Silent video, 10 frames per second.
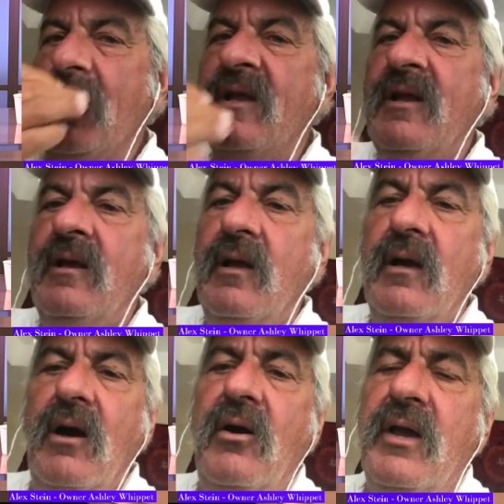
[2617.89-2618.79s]
or some
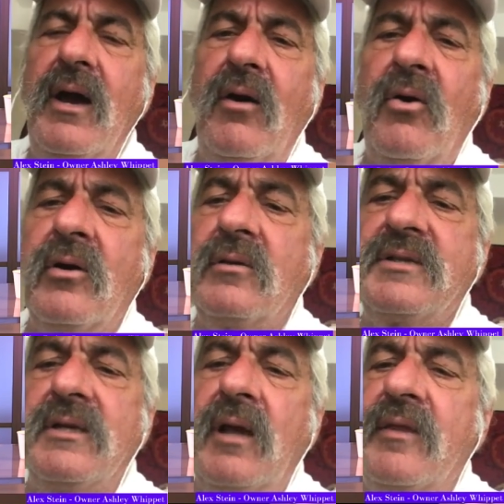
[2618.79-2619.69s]
food bowls, whatever you want to
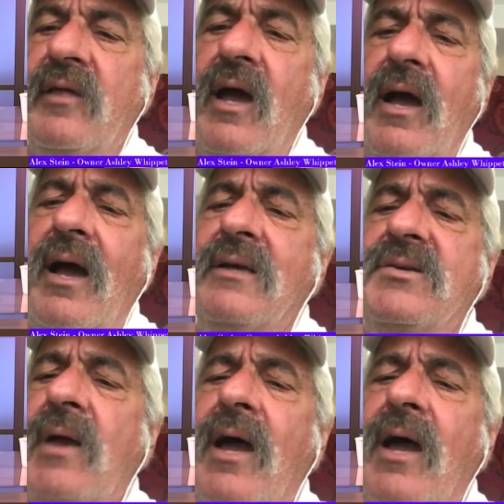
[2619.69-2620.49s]
call them.